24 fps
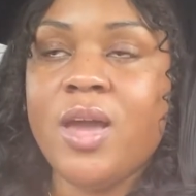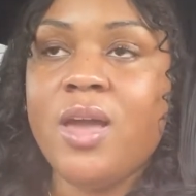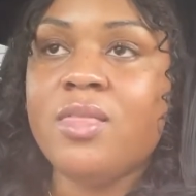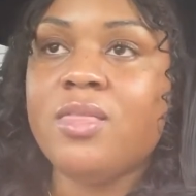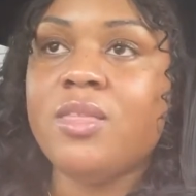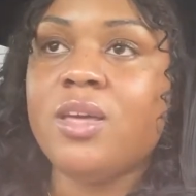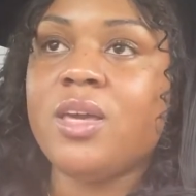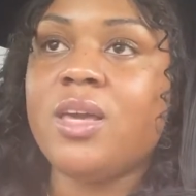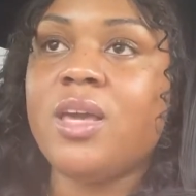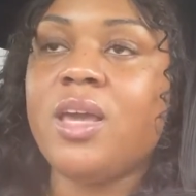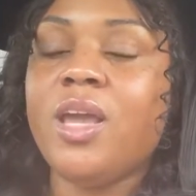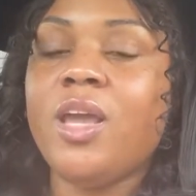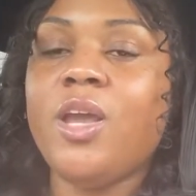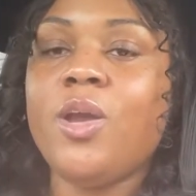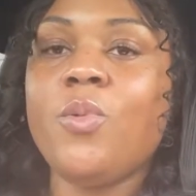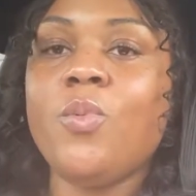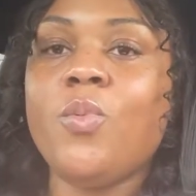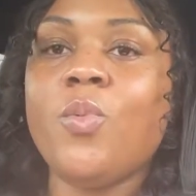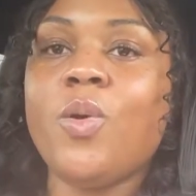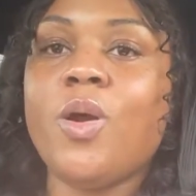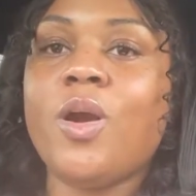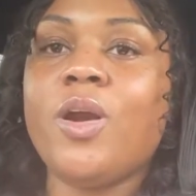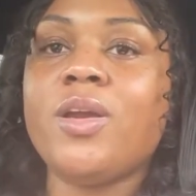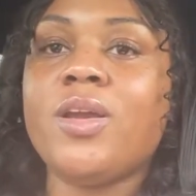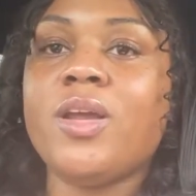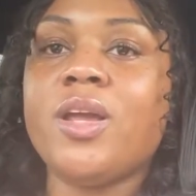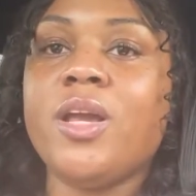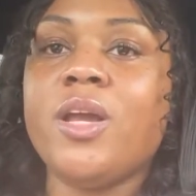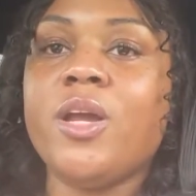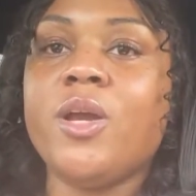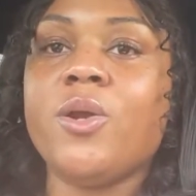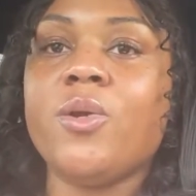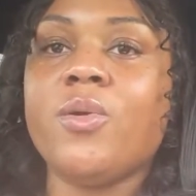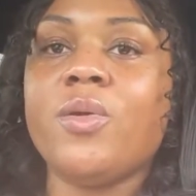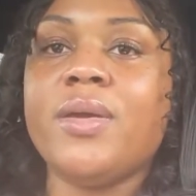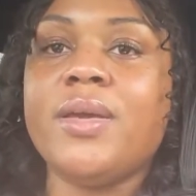The key word
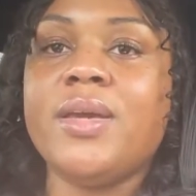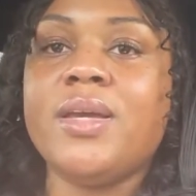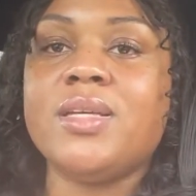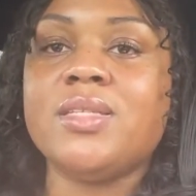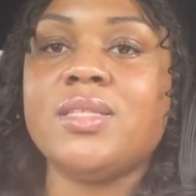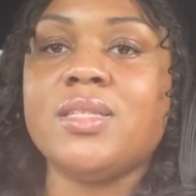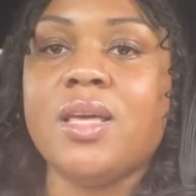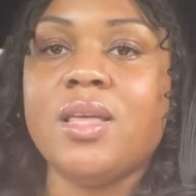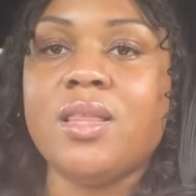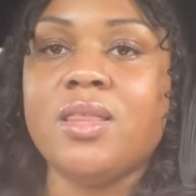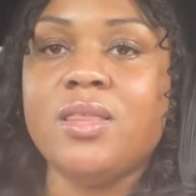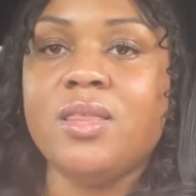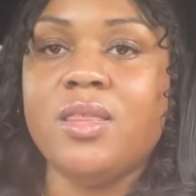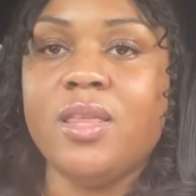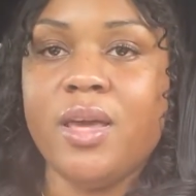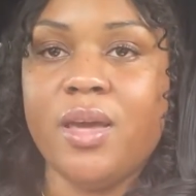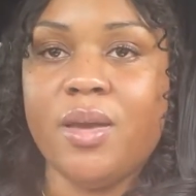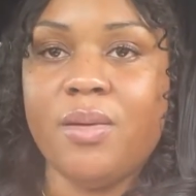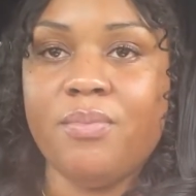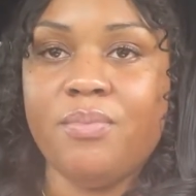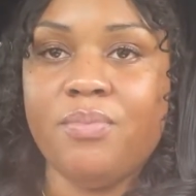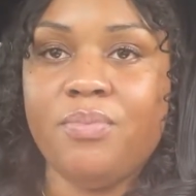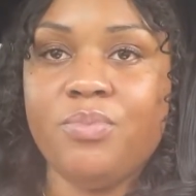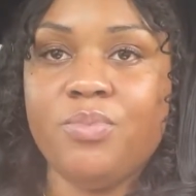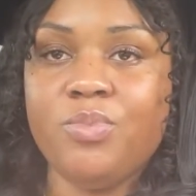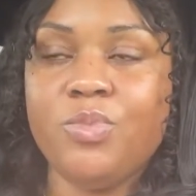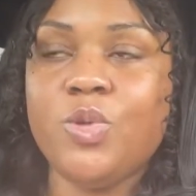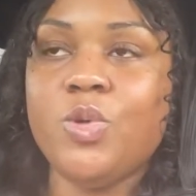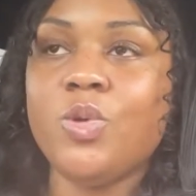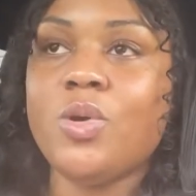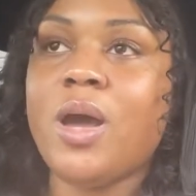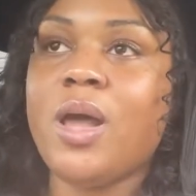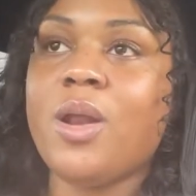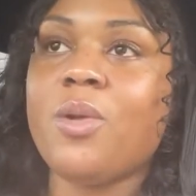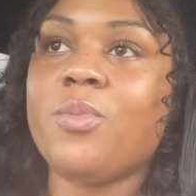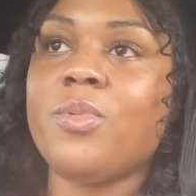here is them. You
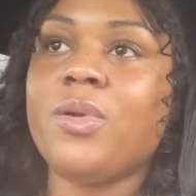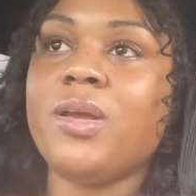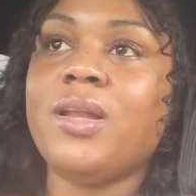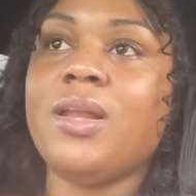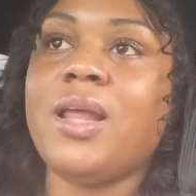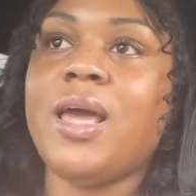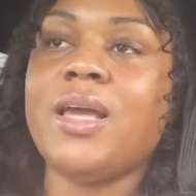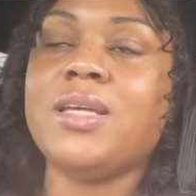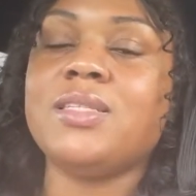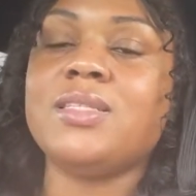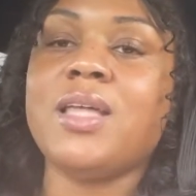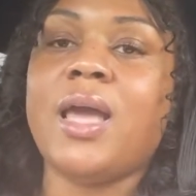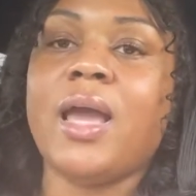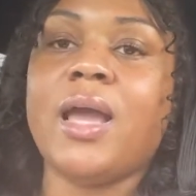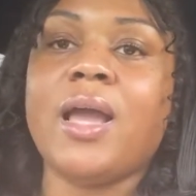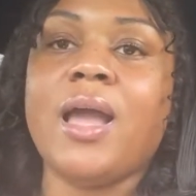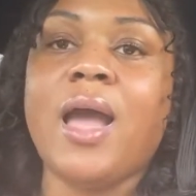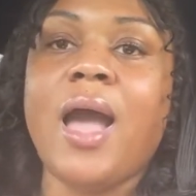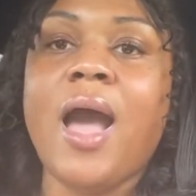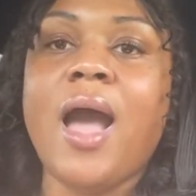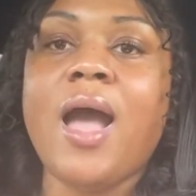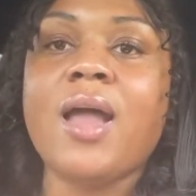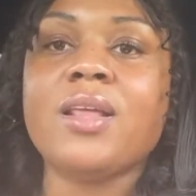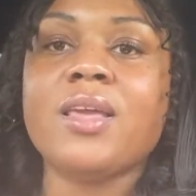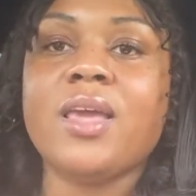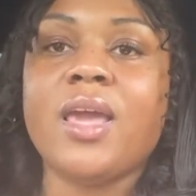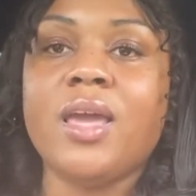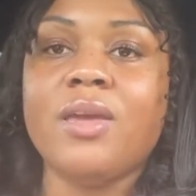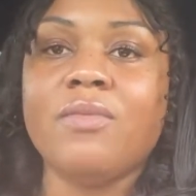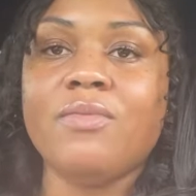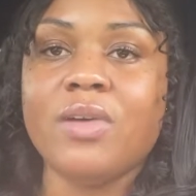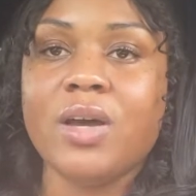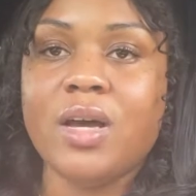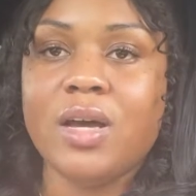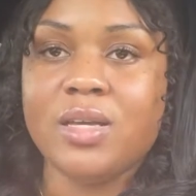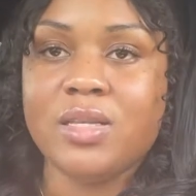got to realize that God
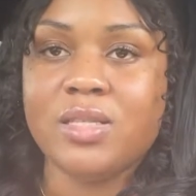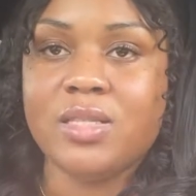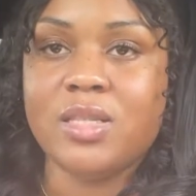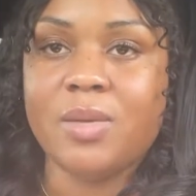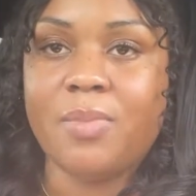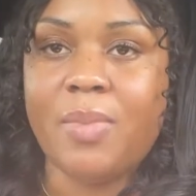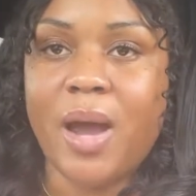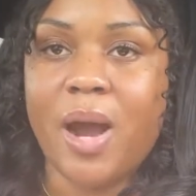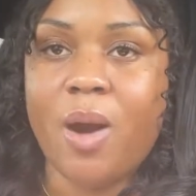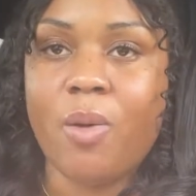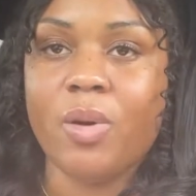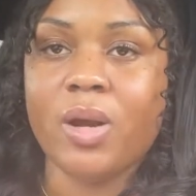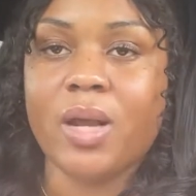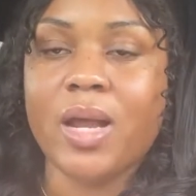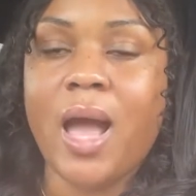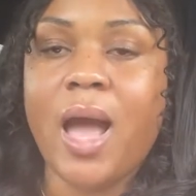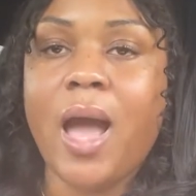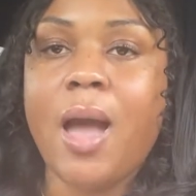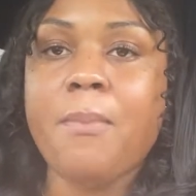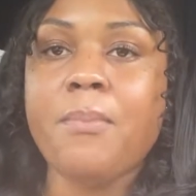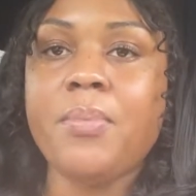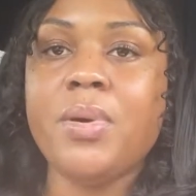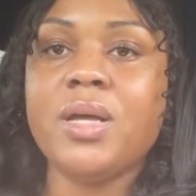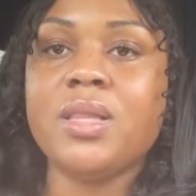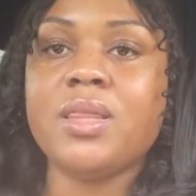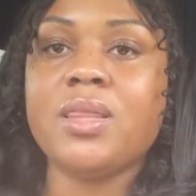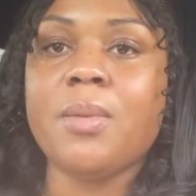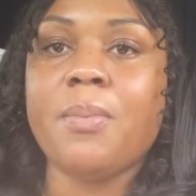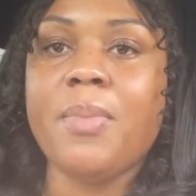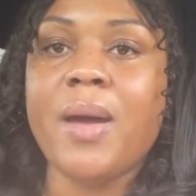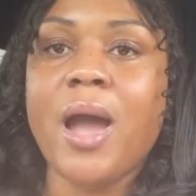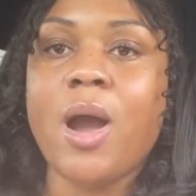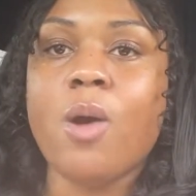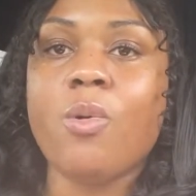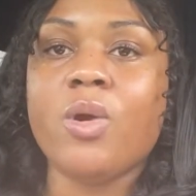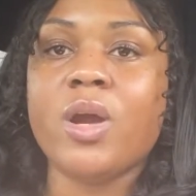gave us the power. God put the
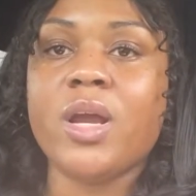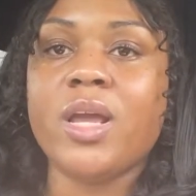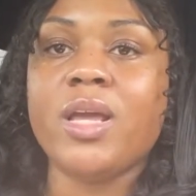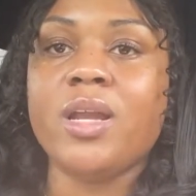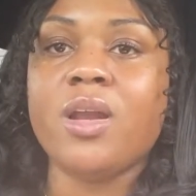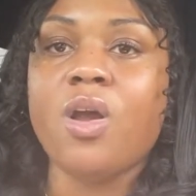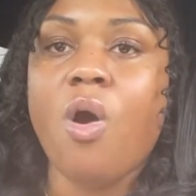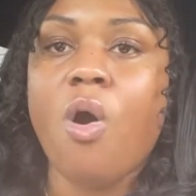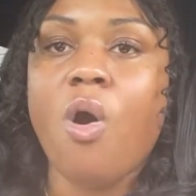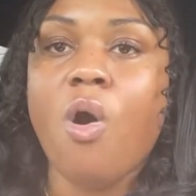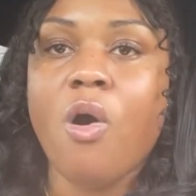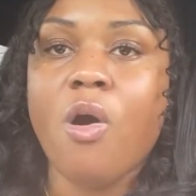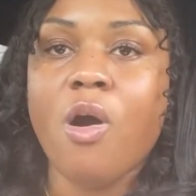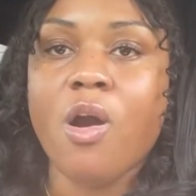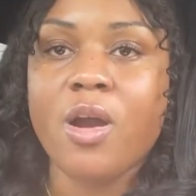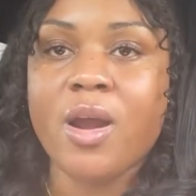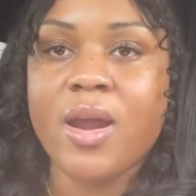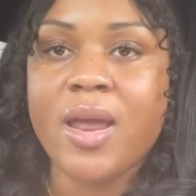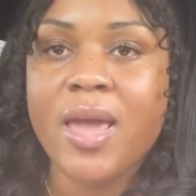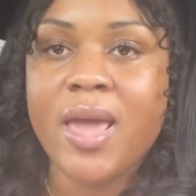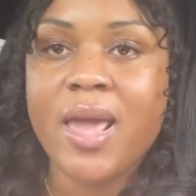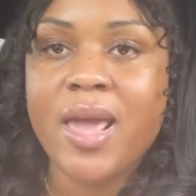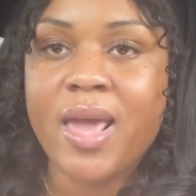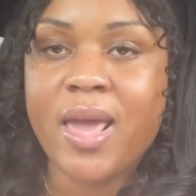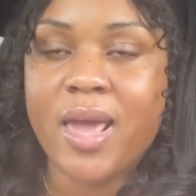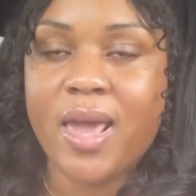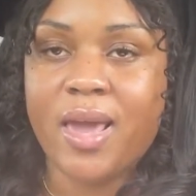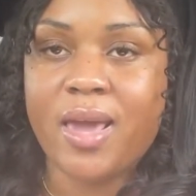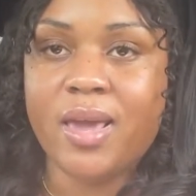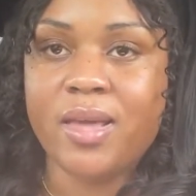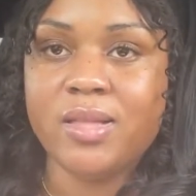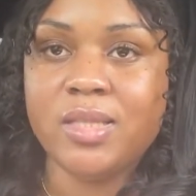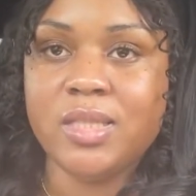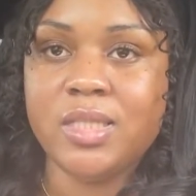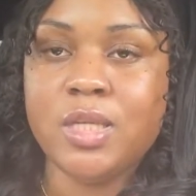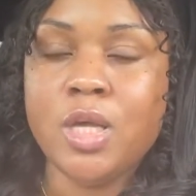power in our
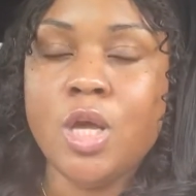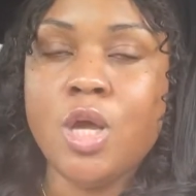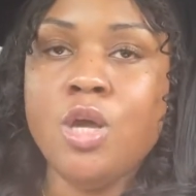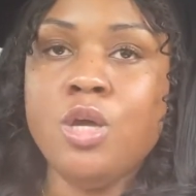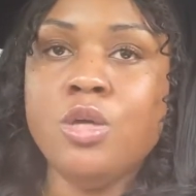hands.